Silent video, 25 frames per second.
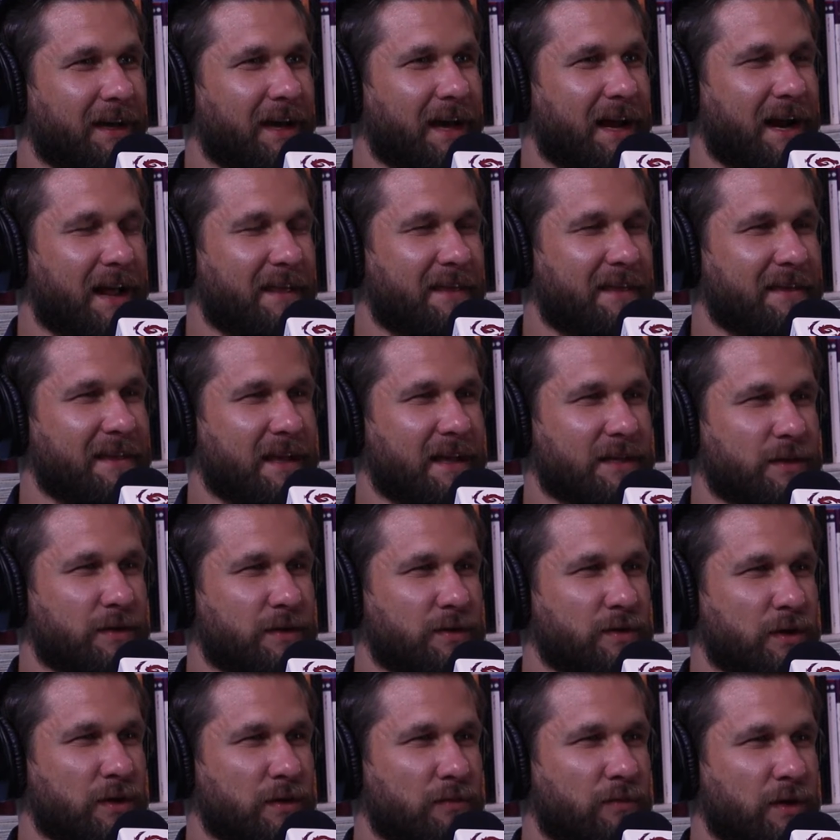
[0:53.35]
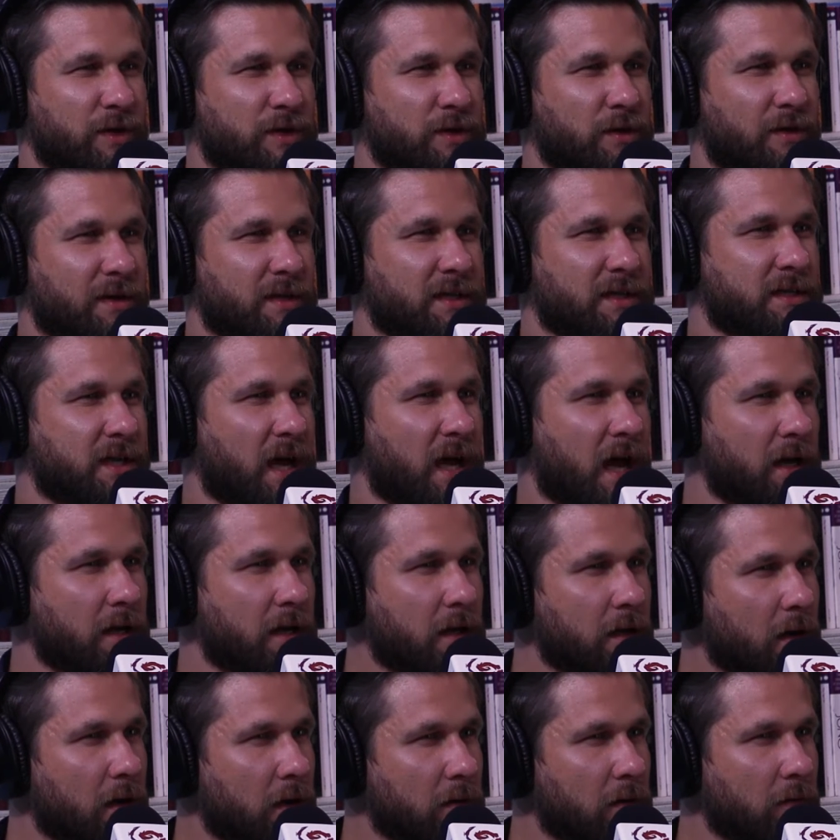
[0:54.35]
And I think that's just what's so
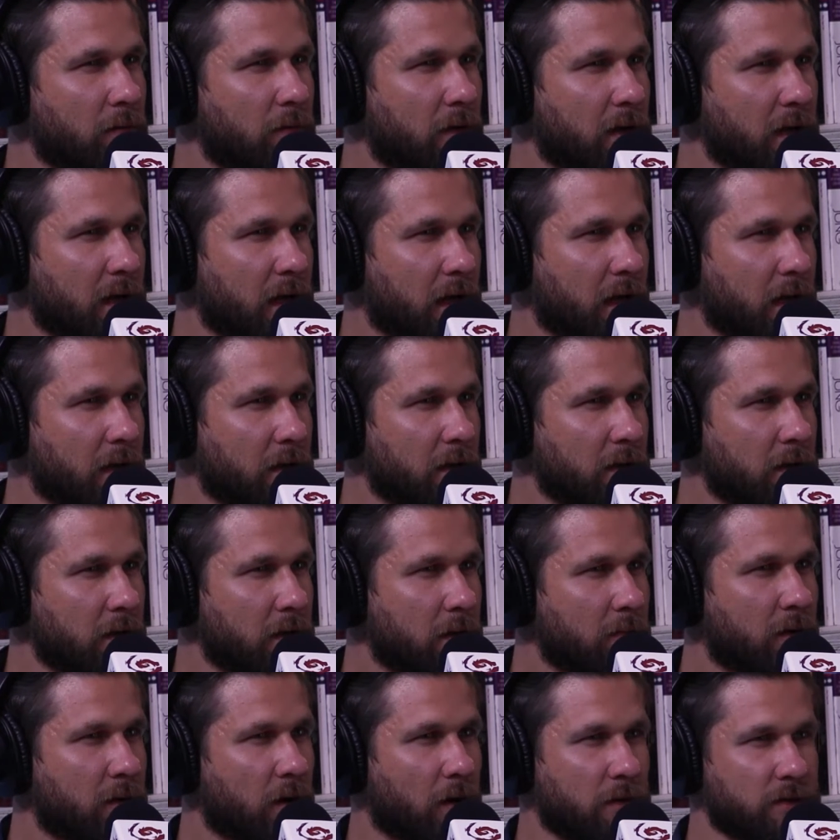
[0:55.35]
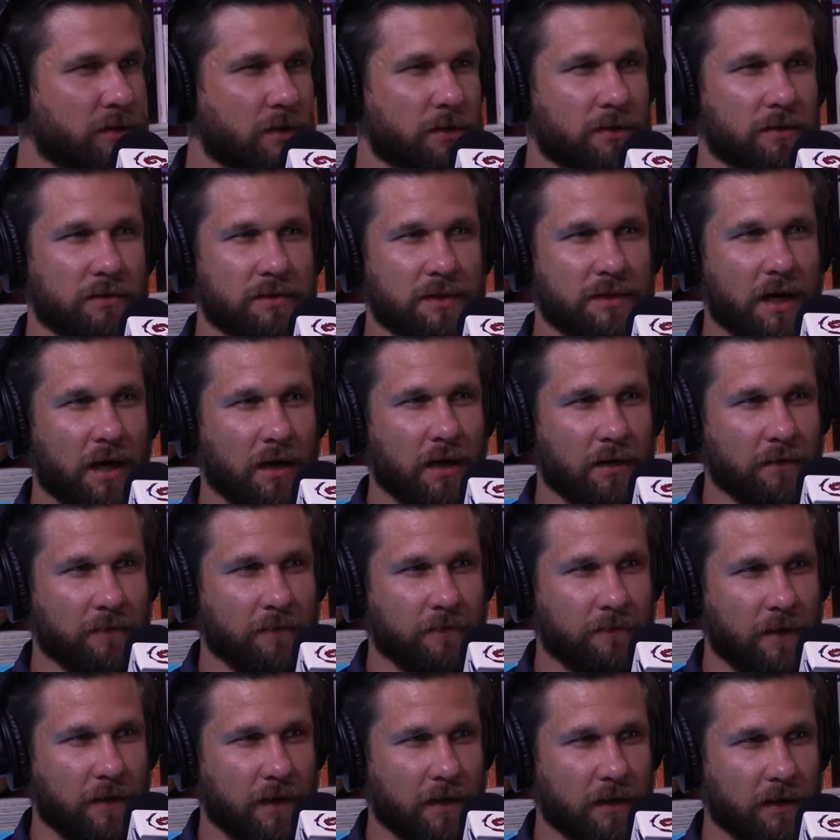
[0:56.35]
exciting on the one hand, but also so
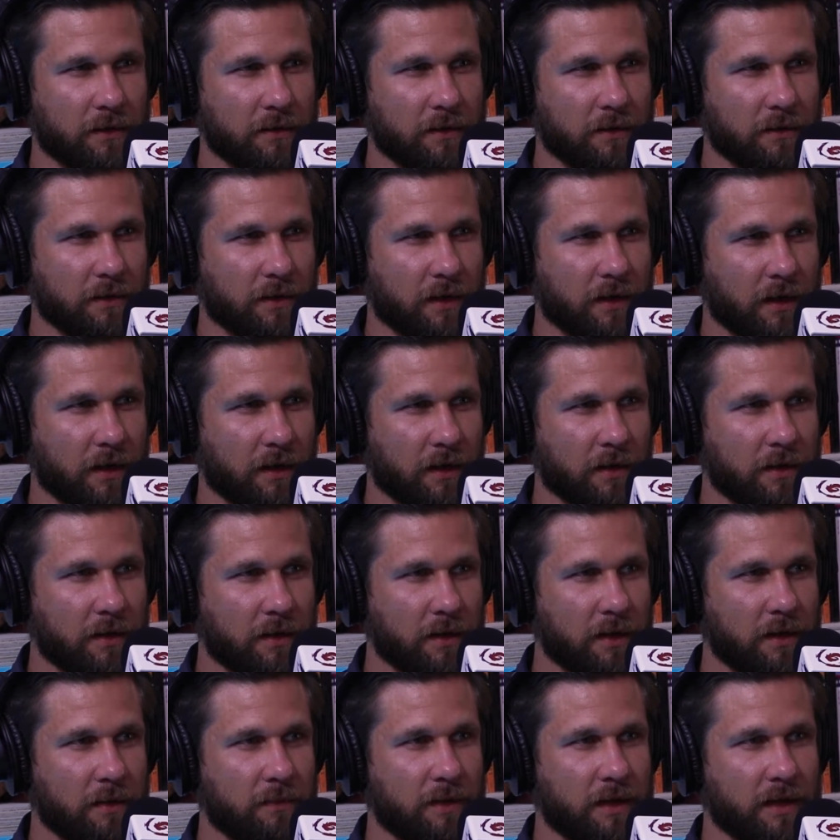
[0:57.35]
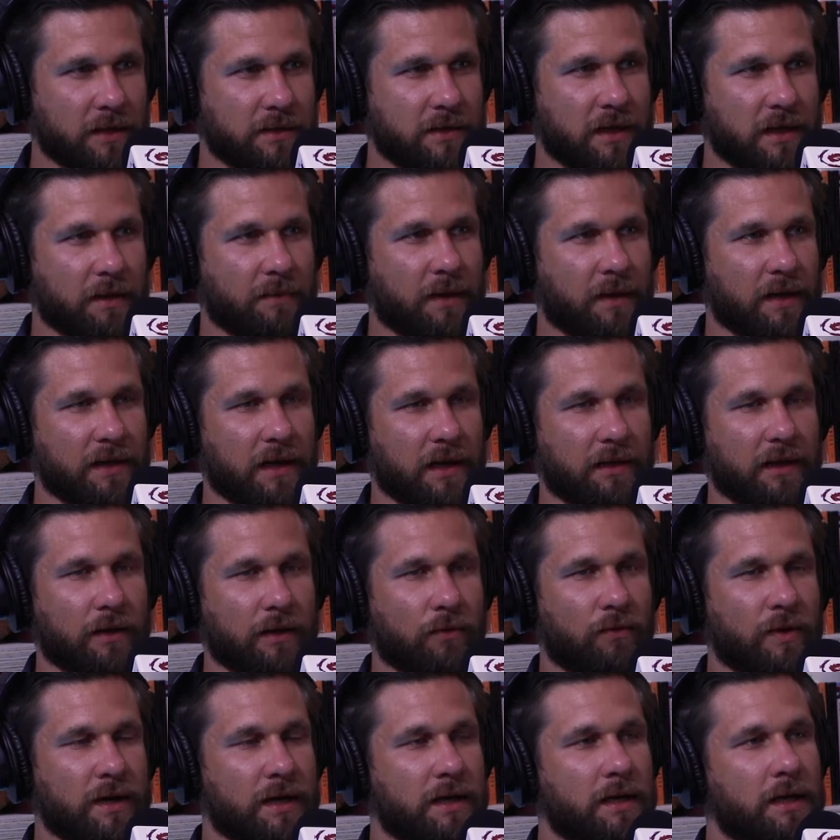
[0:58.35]
terrifying on the other hand. Because think about that,
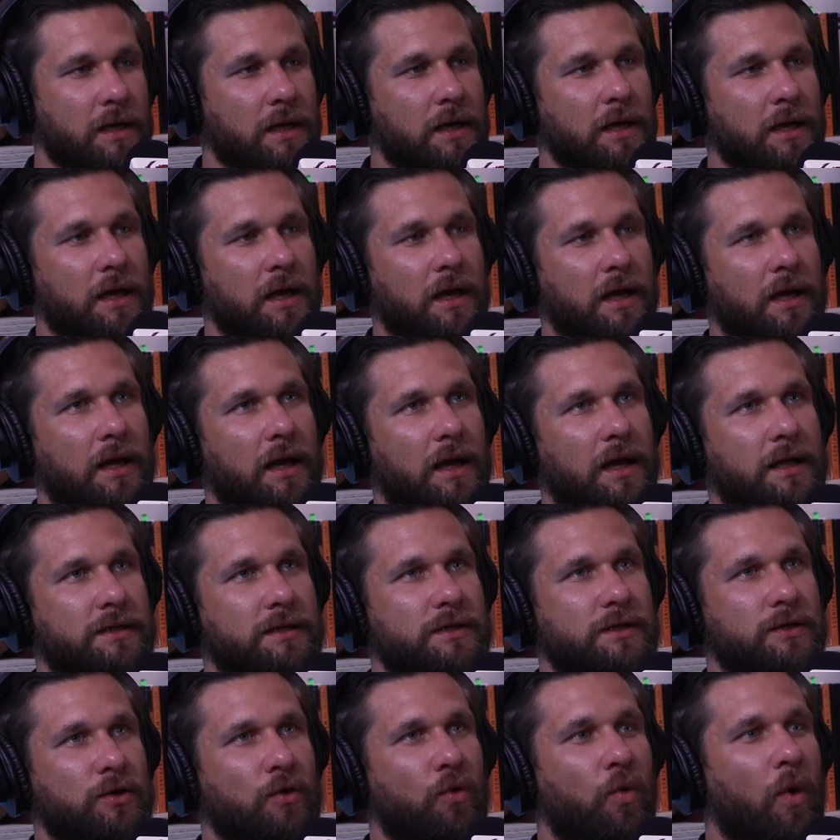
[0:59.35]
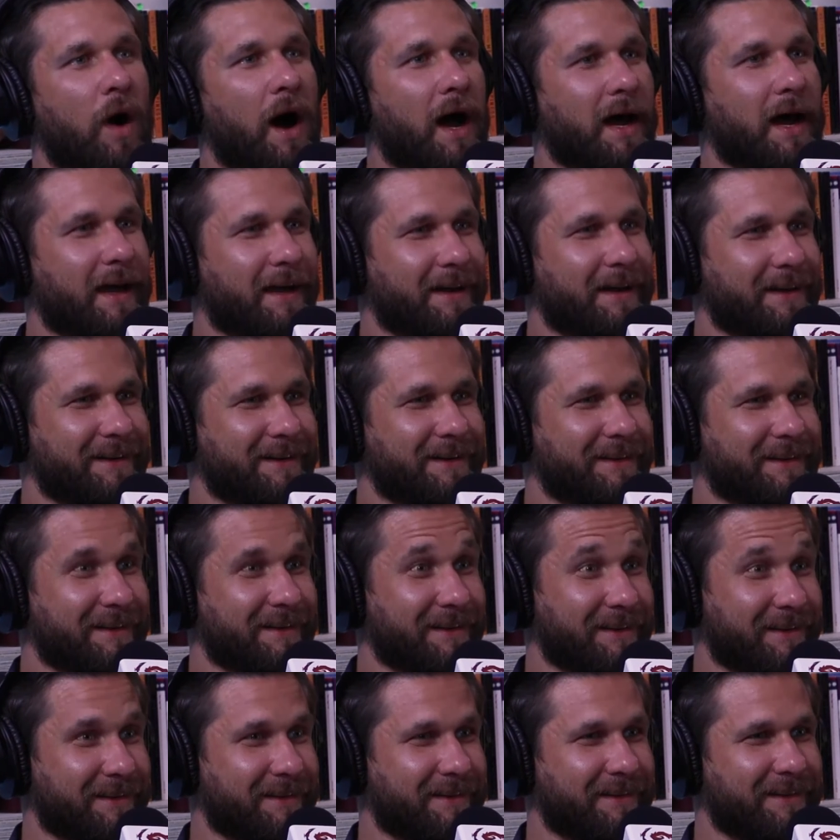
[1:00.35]
like when it's quiet,
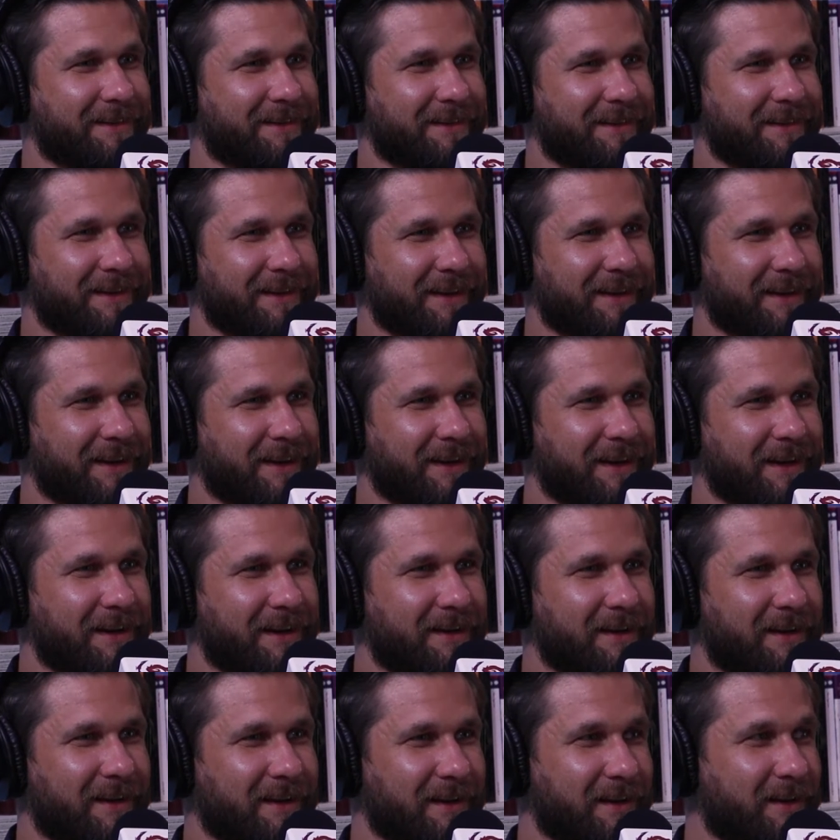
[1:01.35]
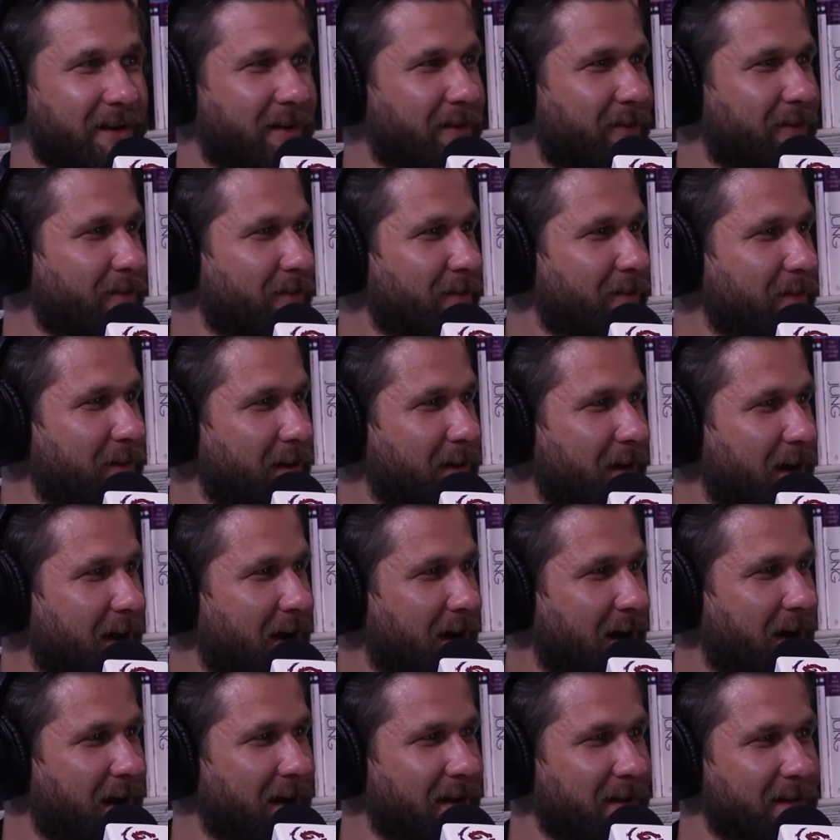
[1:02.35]

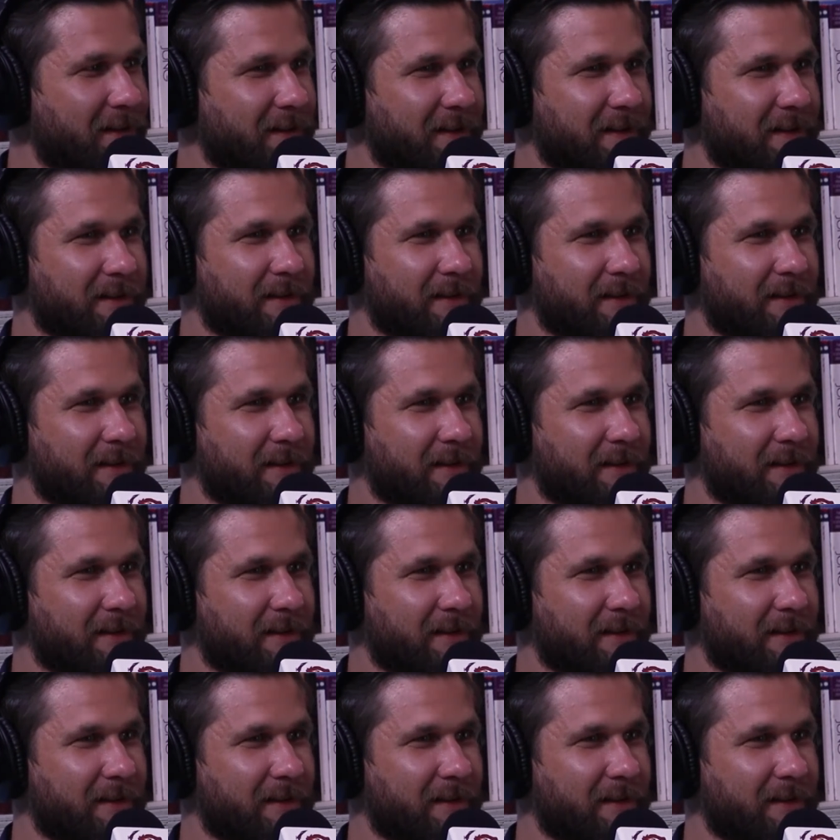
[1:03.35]
the